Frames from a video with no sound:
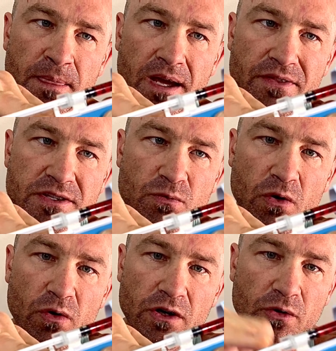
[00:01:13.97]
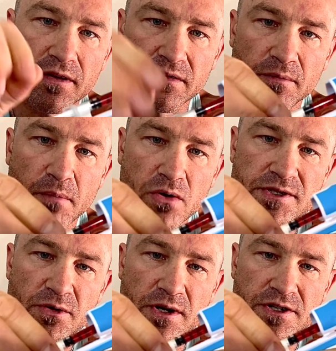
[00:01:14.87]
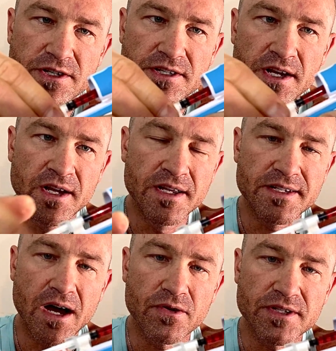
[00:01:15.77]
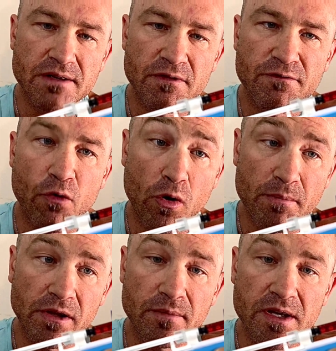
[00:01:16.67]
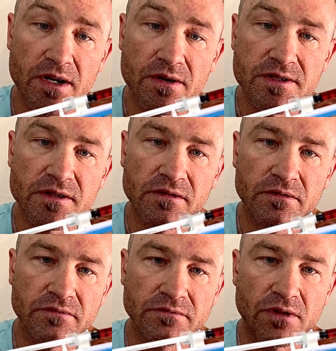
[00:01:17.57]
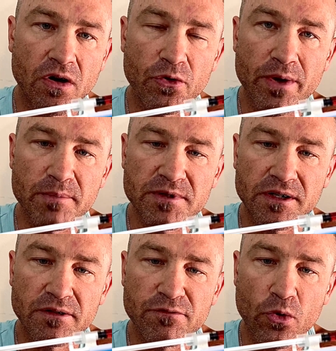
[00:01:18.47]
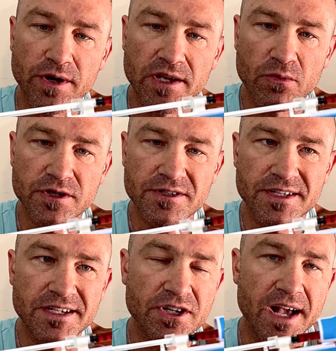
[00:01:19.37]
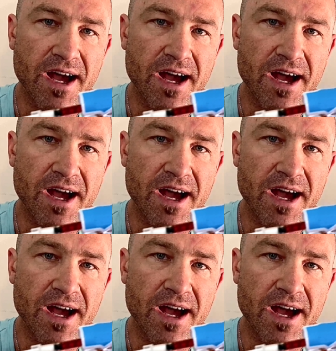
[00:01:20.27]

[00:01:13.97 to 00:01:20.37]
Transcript: And this will work with most syringes down to even 4 millimeters, all the way up to 40, which is 1.5 inches.